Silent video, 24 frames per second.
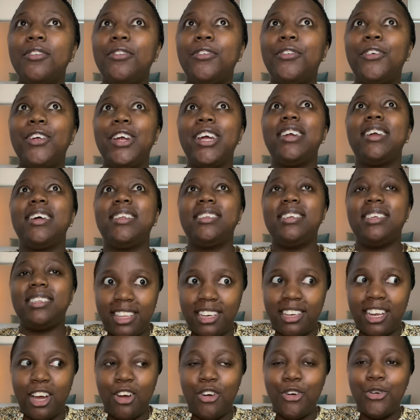fragrances
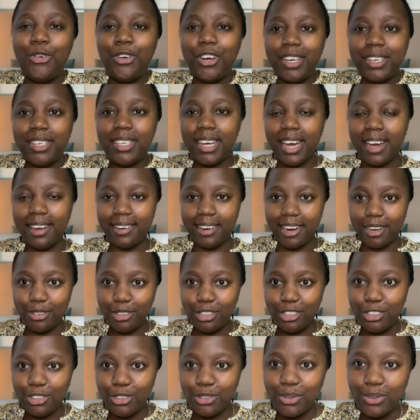that are already
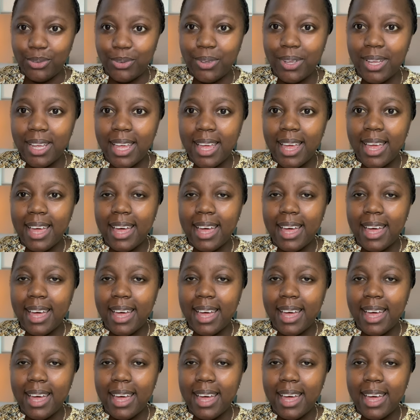around you